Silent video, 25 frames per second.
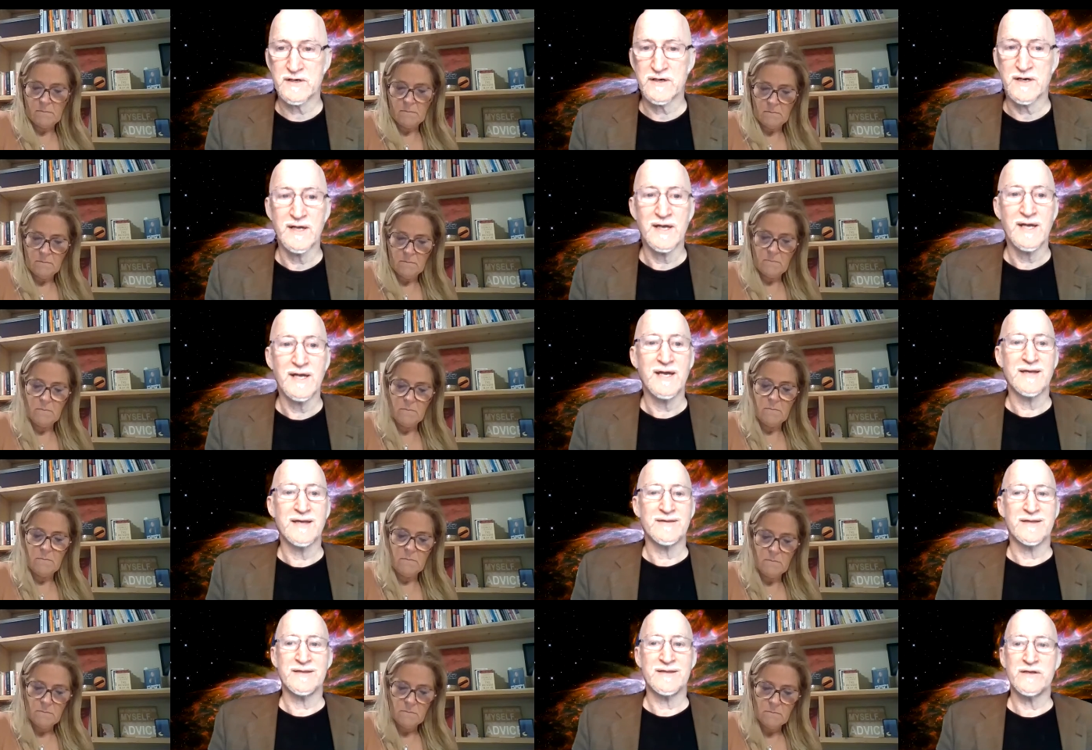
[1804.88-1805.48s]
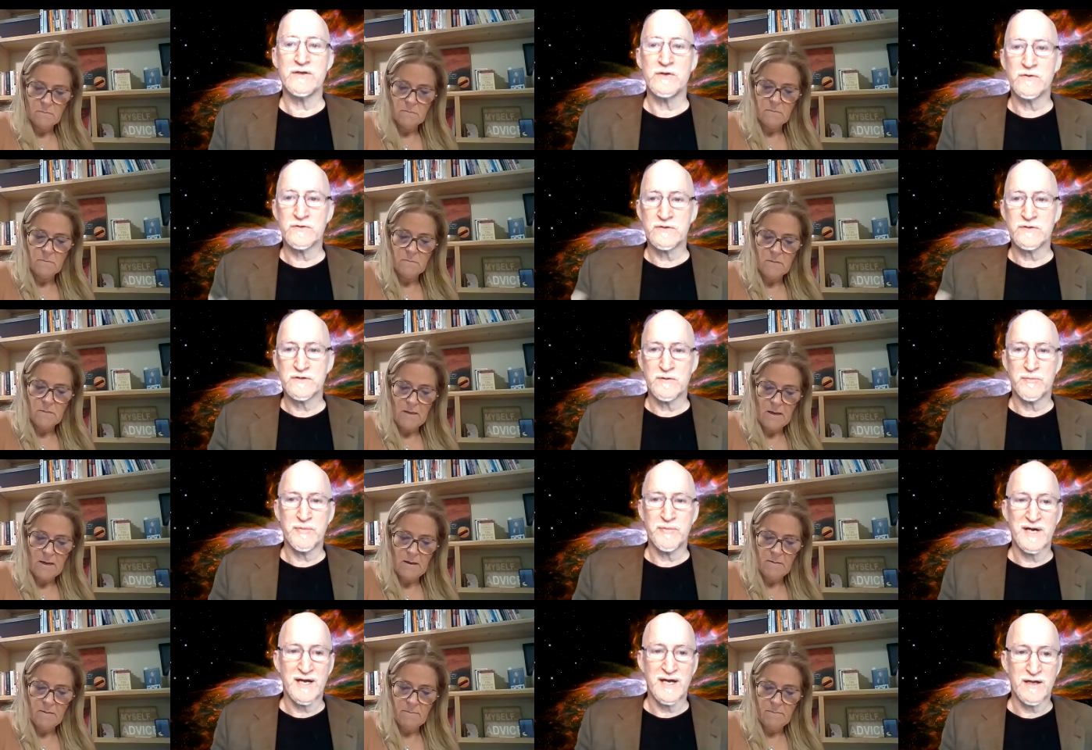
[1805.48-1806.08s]
Speaker 1: are. Then they go
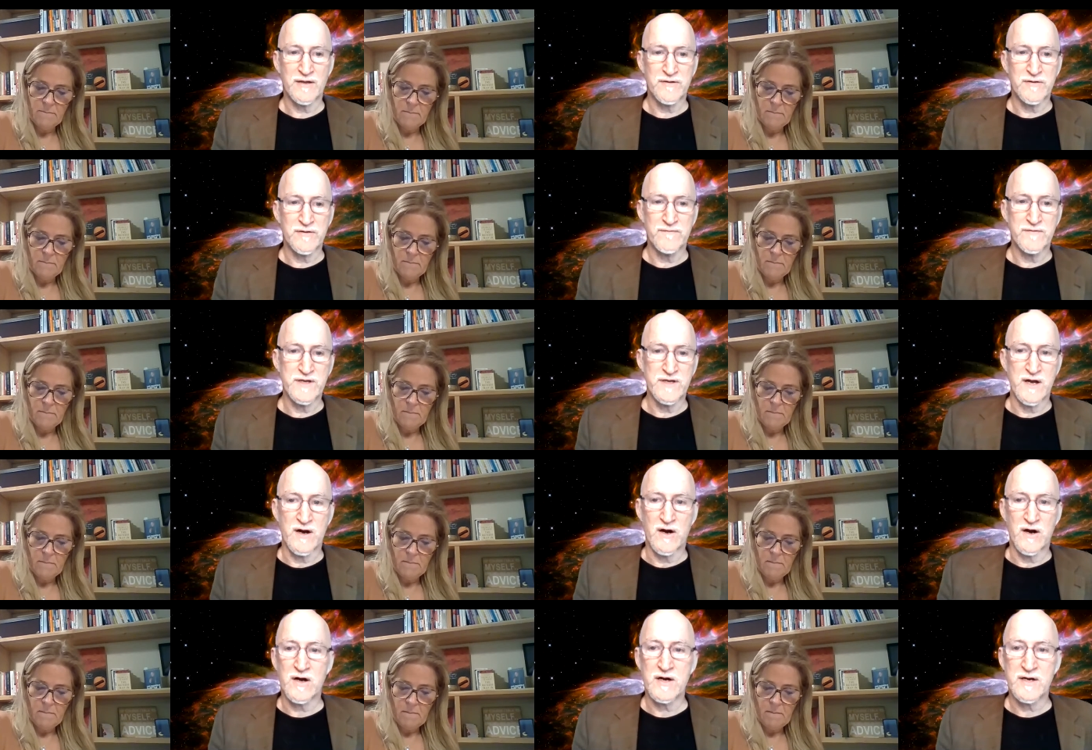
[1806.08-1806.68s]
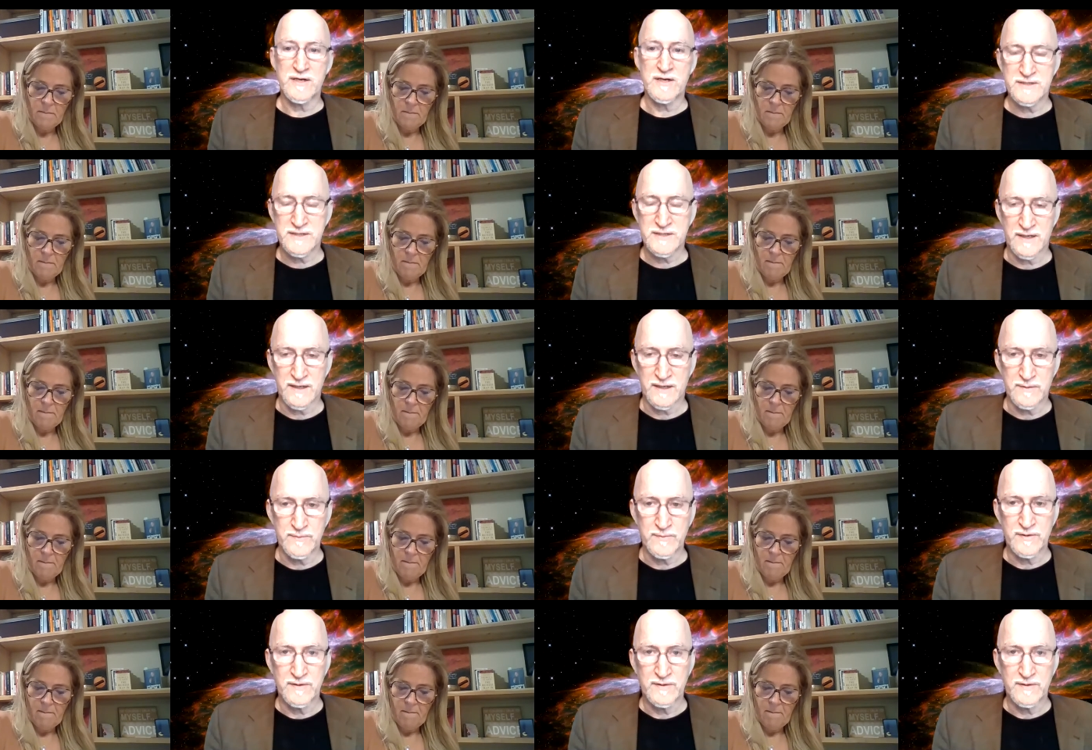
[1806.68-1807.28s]
into the path of the
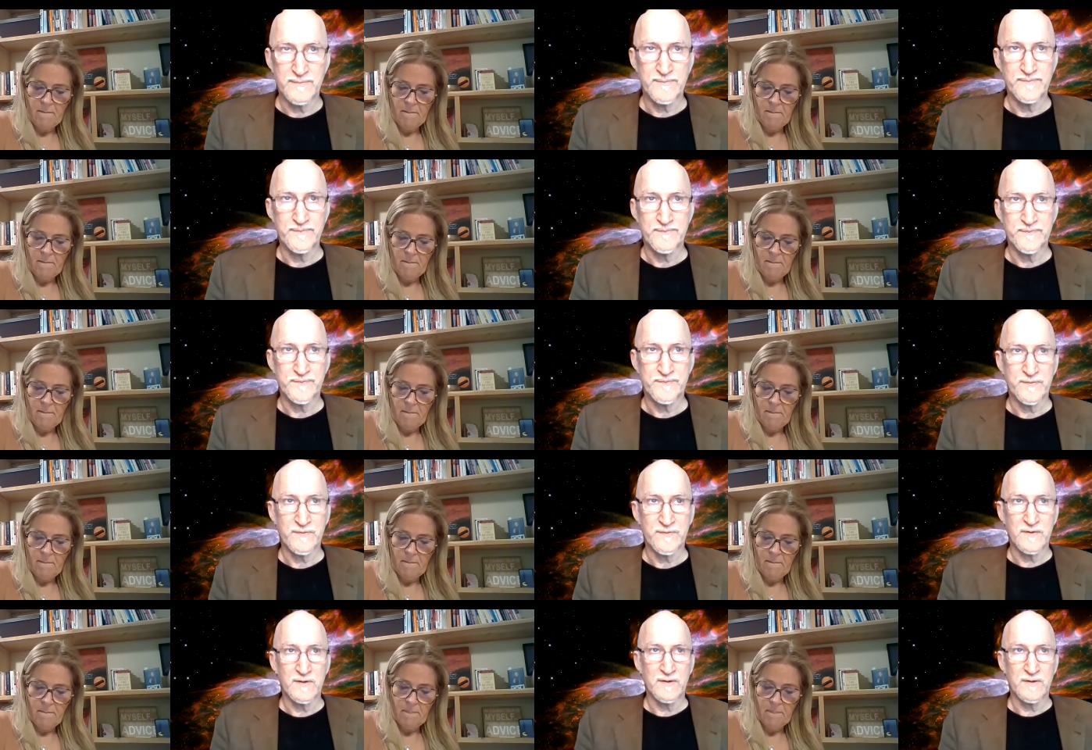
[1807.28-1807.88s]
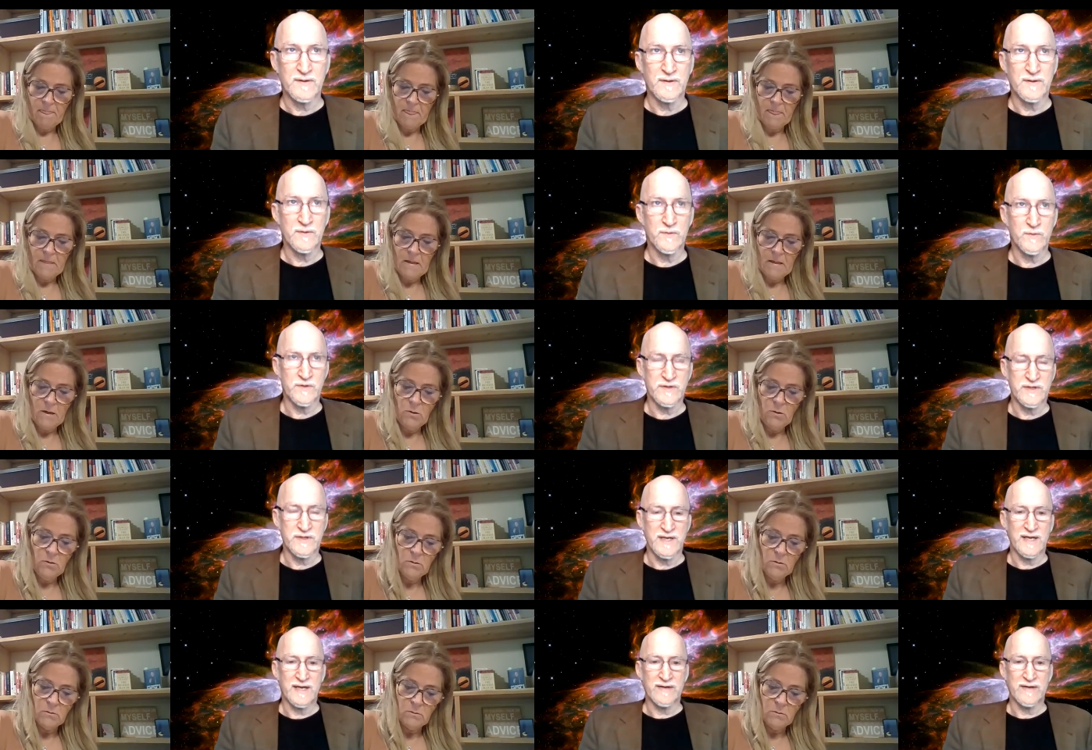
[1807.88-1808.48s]
archetype.
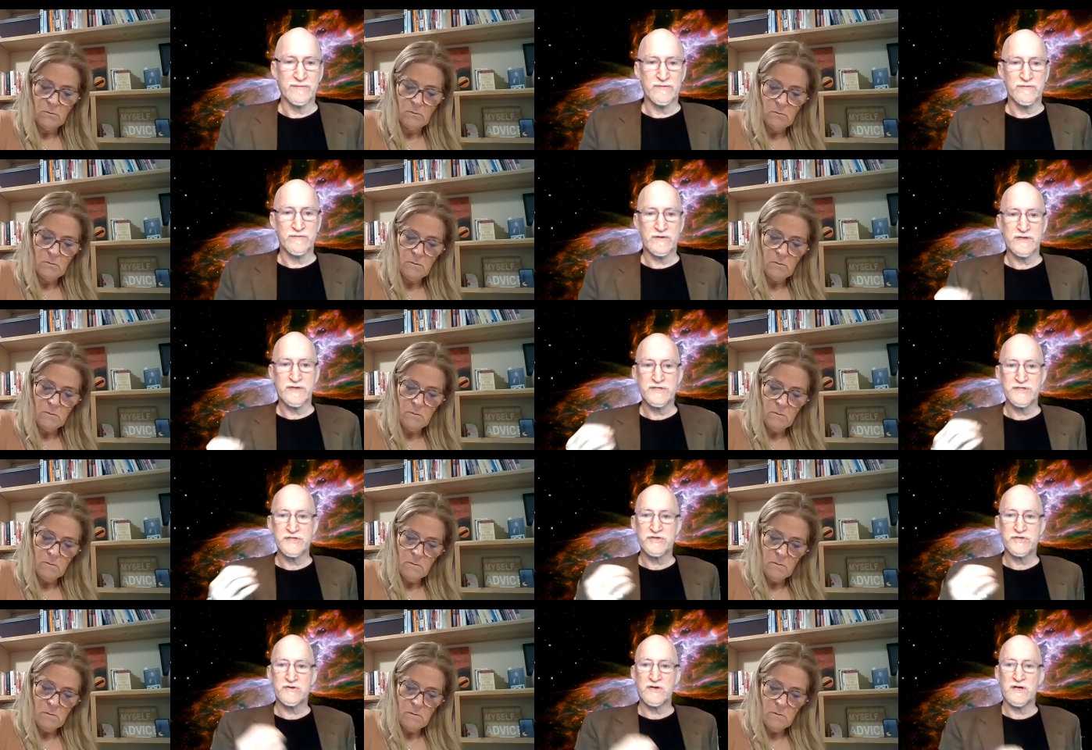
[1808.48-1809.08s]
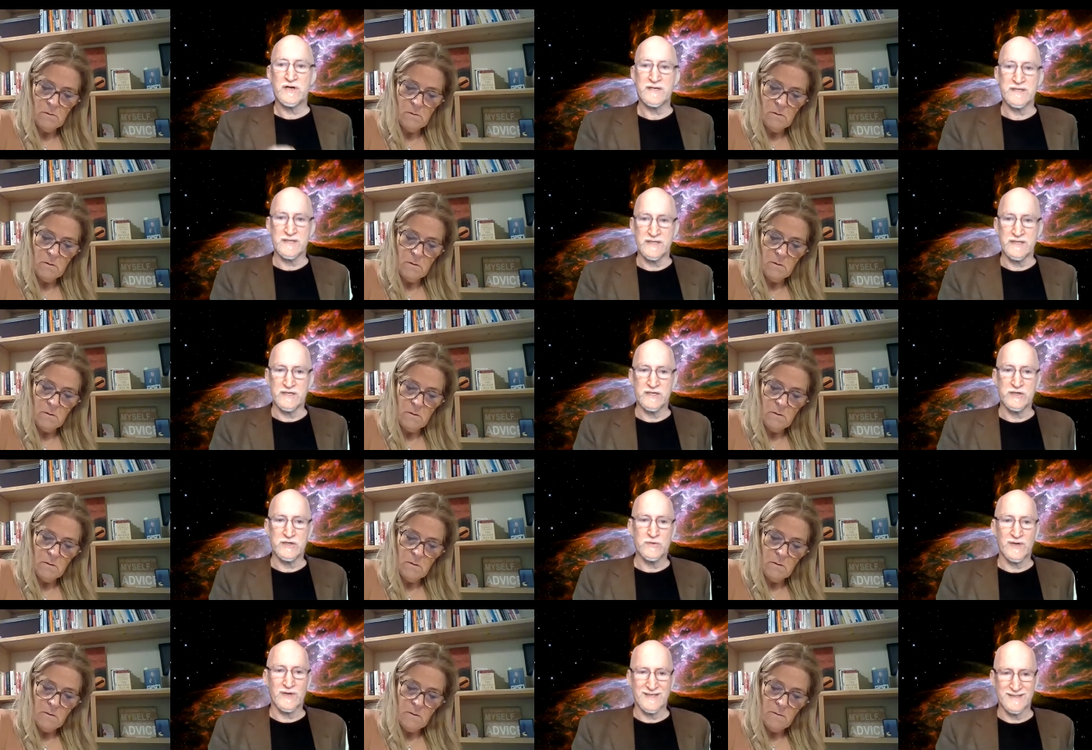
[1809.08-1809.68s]
Oh. Have a very strong
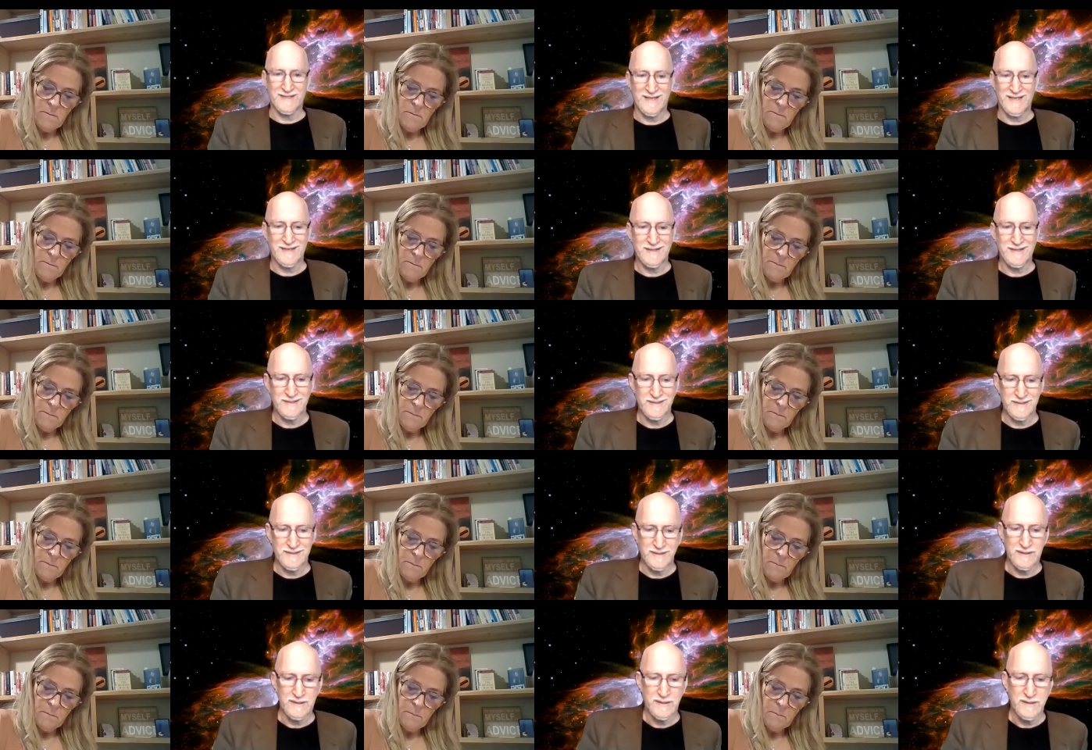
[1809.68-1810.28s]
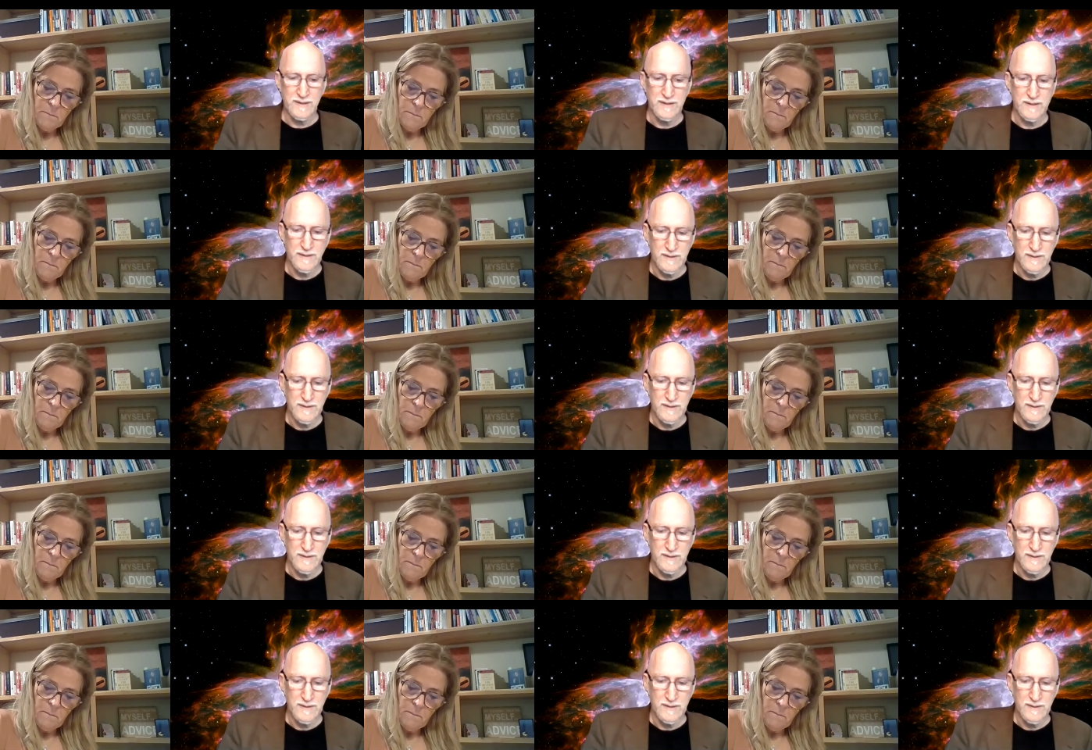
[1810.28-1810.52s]
ego identity,